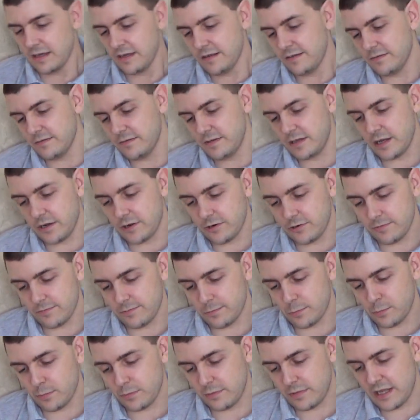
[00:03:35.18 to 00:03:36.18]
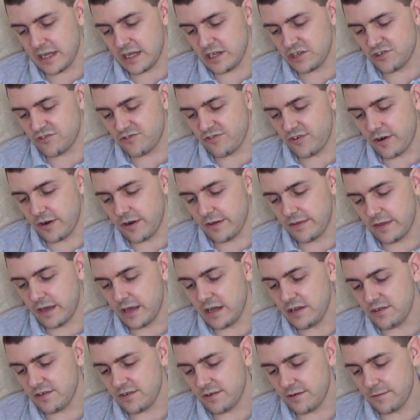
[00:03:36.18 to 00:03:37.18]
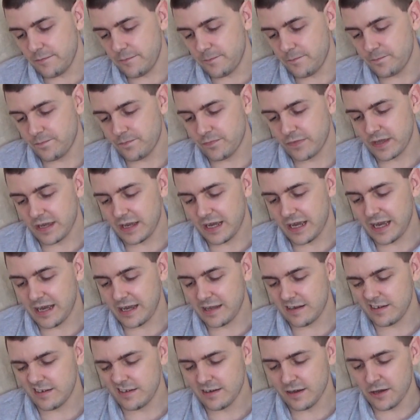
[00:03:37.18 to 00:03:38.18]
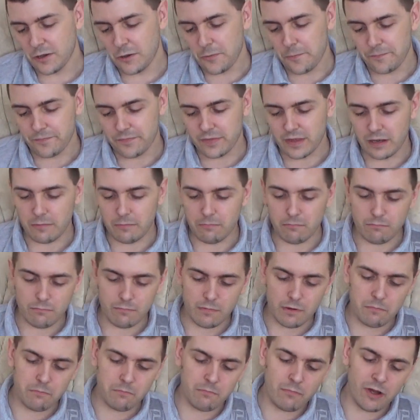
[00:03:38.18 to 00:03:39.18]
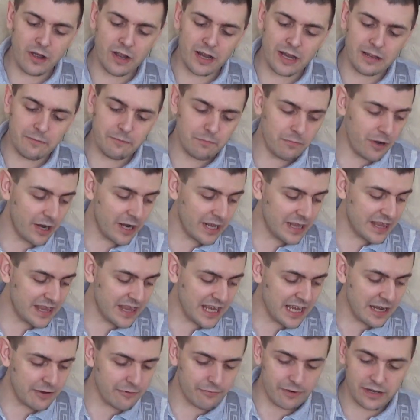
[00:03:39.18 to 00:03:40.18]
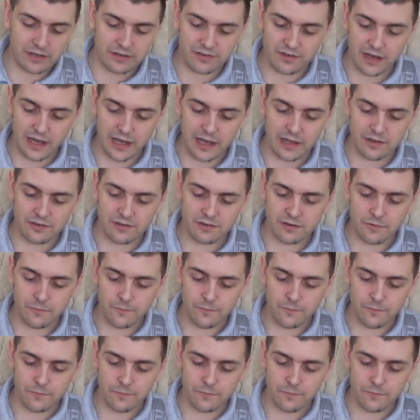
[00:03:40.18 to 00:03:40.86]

So let's try this, and my theory says